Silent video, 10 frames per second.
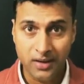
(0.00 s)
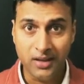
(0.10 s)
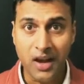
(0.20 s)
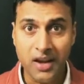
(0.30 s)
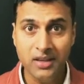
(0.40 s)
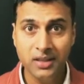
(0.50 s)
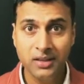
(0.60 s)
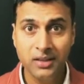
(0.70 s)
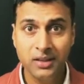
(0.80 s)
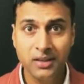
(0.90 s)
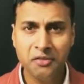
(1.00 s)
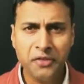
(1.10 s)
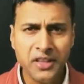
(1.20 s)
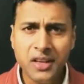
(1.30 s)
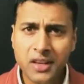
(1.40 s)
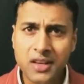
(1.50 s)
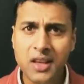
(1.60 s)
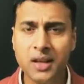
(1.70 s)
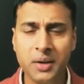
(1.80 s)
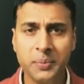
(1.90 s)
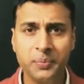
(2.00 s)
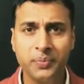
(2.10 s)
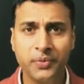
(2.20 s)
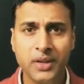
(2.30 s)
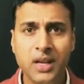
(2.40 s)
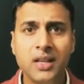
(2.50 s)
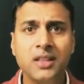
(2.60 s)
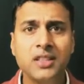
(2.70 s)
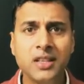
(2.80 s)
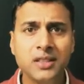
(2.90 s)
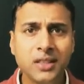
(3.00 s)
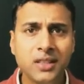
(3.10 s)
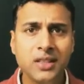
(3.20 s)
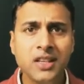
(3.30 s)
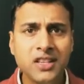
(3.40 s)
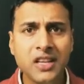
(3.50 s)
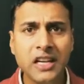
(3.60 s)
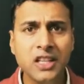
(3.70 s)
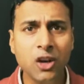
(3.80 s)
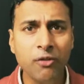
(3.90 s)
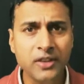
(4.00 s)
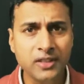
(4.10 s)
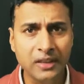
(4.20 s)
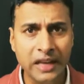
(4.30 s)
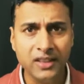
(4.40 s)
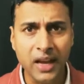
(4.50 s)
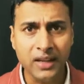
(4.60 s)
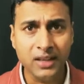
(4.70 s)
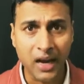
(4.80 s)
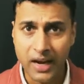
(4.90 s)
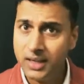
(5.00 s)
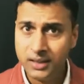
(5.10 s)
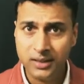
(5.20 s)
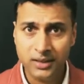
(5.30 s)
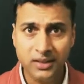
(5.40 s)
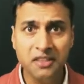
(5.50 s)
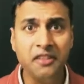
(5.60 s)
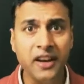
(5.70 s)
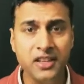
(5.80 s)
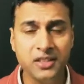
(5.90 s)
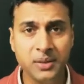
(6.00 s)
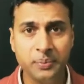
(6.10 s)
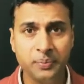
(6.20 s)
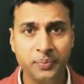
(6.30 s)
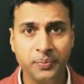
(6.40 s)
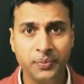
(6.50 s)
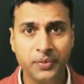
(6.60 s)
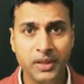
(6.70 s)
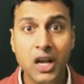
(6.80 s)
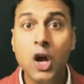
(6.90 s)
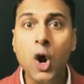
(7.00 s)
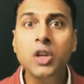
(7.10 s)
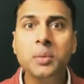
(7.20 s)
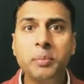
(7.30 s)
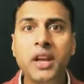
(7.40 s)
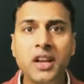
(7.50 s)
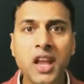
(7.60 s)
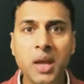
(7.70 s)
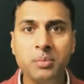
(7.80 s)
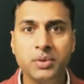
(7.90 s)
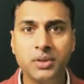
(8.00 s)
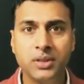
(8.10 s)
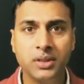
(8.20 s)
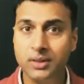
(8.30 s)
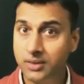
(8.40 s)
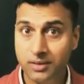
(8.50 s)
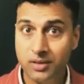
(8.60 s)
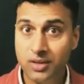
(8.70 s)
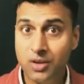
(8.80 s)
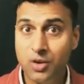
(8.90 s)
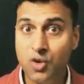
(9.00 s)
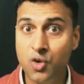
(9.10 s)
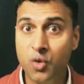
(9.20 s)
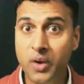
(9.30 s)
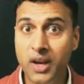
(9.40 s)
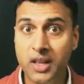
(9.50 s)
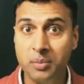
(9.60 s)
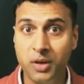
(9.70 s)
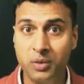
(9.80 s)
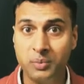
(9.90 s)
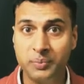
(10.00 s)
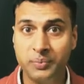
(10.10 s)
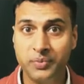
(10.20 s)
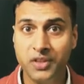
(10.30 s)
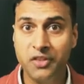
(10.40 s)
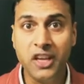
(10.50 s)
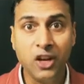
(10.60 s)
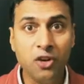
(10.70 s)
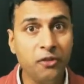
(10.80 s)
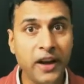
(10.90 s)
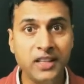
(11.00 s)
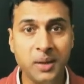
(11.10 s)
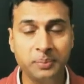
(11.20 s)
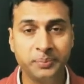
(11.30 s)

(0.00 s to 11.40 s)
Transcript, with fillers: and within a year, they just shut their office like that and they vanished. All the big names, nowhere them. We cannot find them.